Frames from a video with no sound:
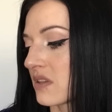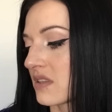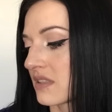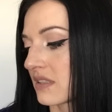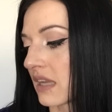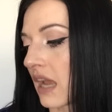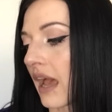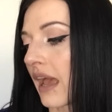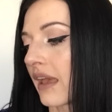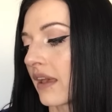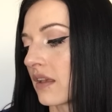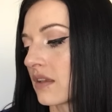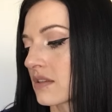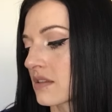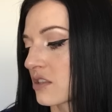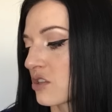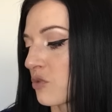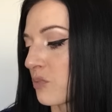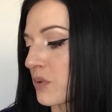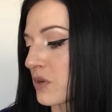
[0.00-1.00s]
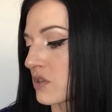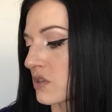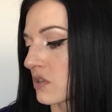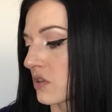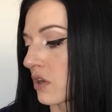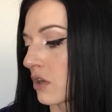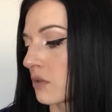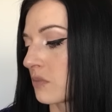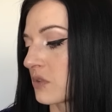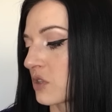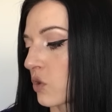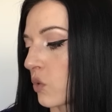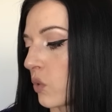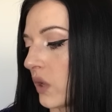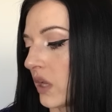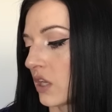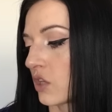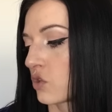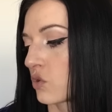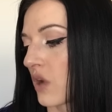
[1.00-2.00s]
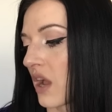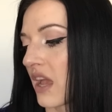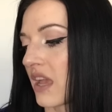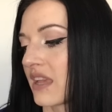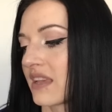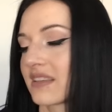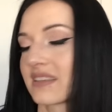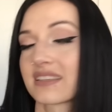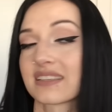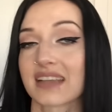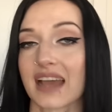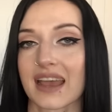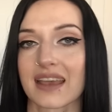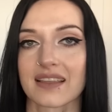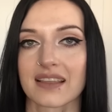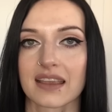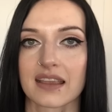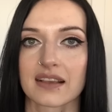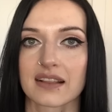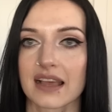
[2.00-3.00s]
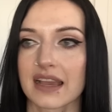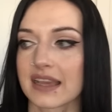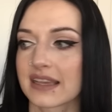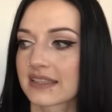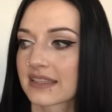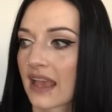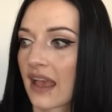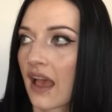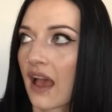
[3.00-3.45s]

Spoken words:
Style Super Sculpt Quick Drying Styling Glaze.